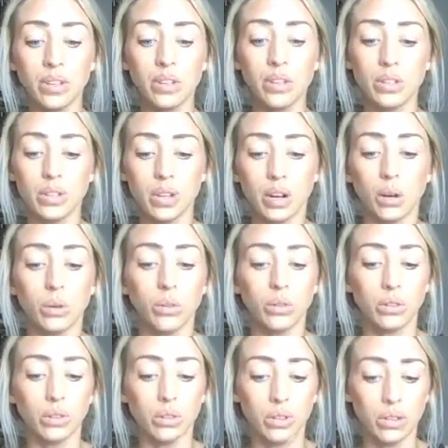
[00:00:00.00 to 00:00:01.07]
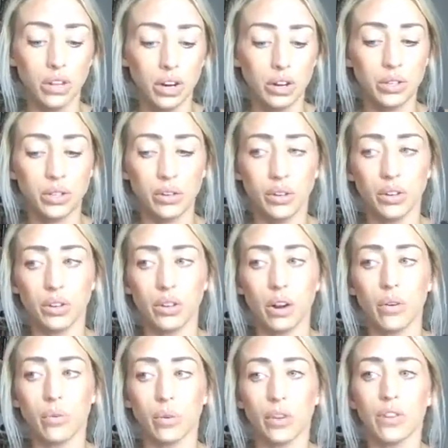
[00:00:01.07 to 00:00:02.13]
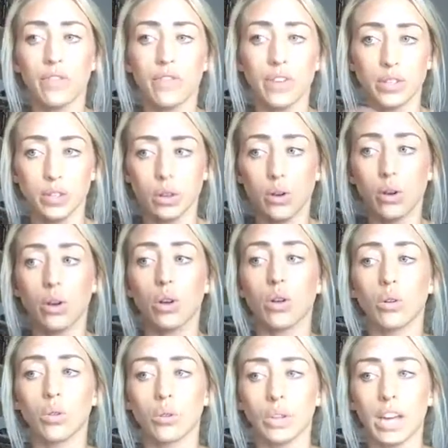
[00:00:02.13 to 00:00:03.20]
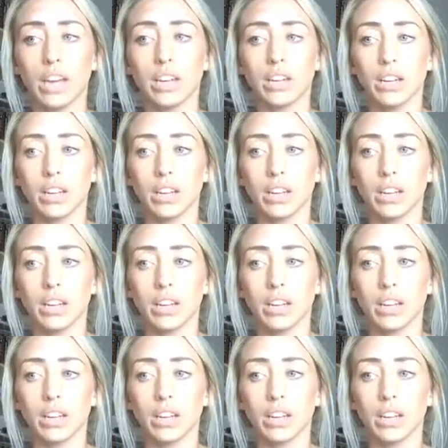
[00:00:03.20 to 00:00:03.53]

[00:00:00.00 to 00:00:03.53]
So there's a really physical, like